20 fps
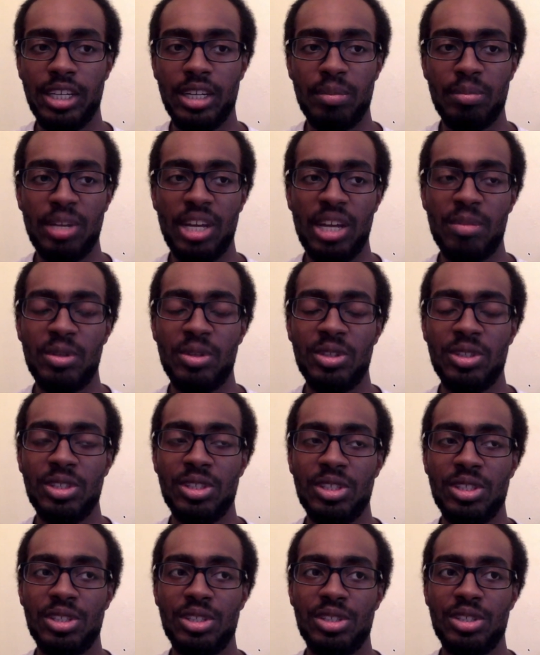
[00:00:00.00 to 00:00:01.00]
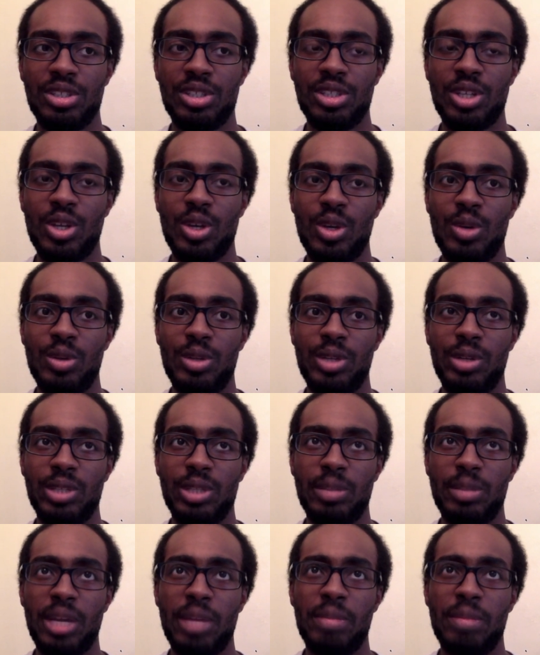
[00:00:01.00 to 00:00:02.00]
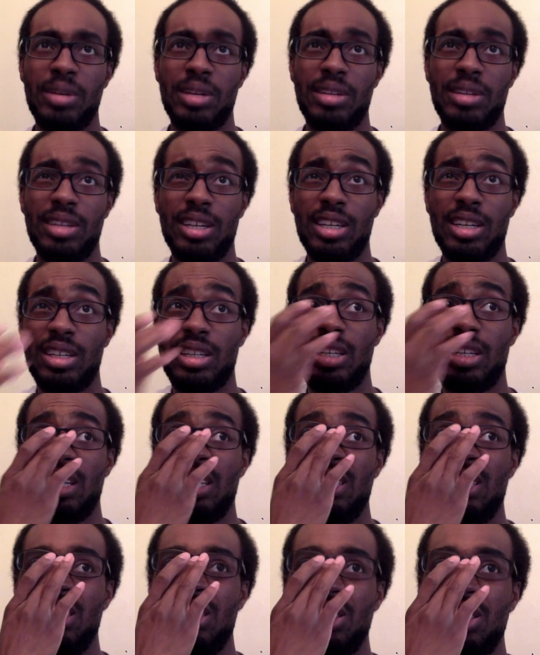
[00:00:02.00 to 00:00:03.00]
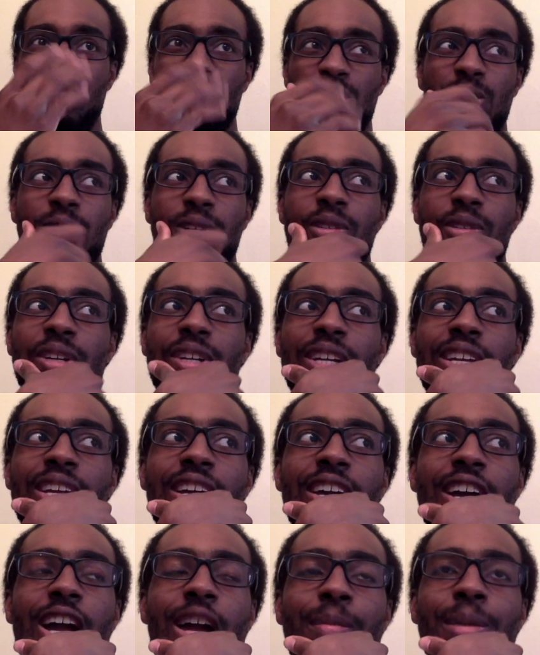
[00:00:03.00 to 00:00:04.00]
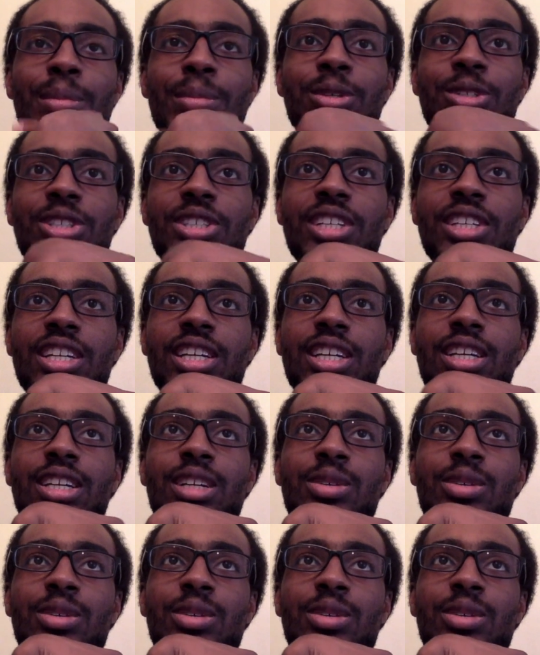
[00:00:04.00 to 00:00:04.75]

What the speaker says: in mammals. So there's a paper, I think, I remember seeing it.